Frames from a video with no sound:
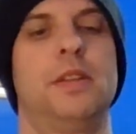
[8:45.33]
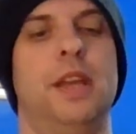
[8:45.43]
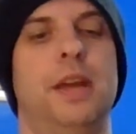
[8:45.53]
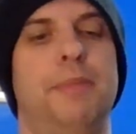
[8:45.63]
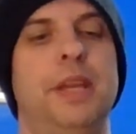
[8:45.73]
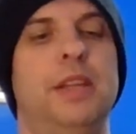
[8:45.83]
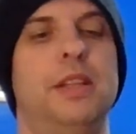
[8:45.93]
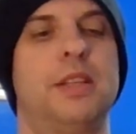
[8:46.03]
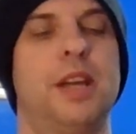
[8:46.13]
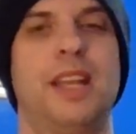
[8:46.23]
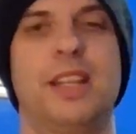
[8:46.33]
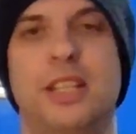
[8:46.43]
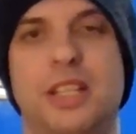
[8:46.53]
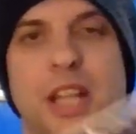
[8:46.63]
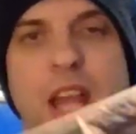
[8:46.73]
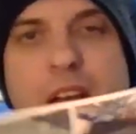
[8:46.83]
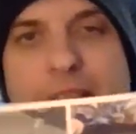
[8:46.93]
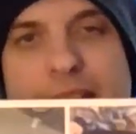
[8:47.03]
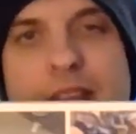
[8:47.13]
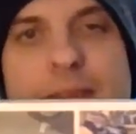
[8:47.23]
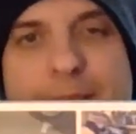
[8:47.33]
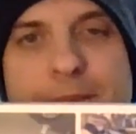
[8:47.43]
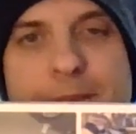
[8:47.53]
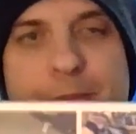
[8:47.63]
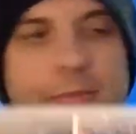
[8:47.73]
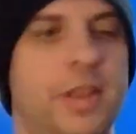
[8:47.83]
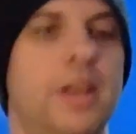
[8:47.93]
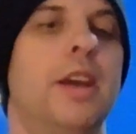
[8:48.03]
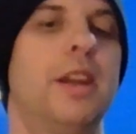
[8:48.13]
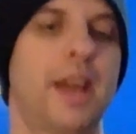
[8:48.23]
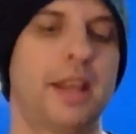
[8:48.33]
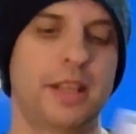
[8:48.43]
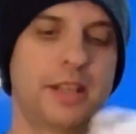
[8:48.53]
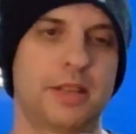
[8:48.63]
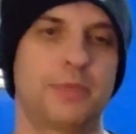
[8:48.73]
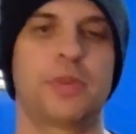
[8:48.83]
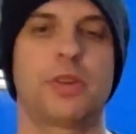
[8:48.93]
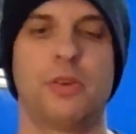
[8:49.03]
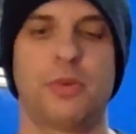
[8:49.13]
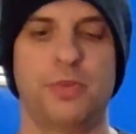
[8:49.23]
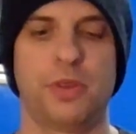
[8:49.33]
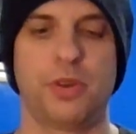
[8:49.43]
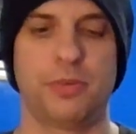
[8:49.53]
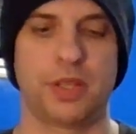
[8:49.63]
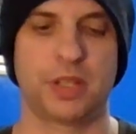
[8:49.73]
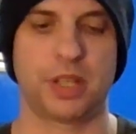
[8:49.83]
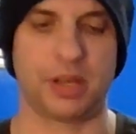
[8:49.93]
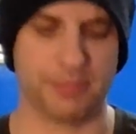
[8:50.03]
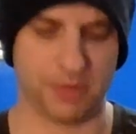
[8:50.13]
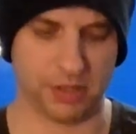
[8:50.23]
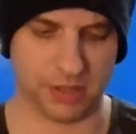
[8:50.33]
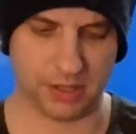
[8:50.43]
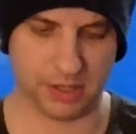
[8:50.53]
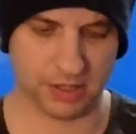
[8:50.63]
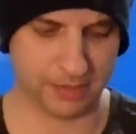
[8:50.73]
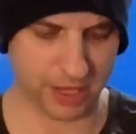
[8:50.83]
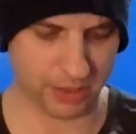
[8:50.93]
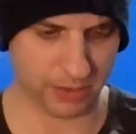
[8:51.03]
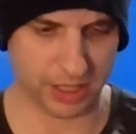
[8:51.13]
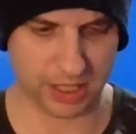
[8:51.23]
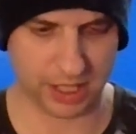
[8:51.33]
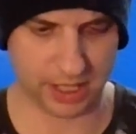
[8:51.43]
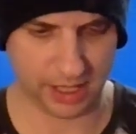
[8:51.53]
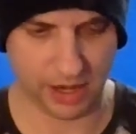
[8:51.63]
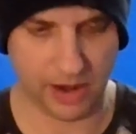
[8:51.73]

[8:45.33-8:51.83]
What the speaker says: Yeah, Peak Design slide, and it had these. We'll open this thing up. It's the best way to see it.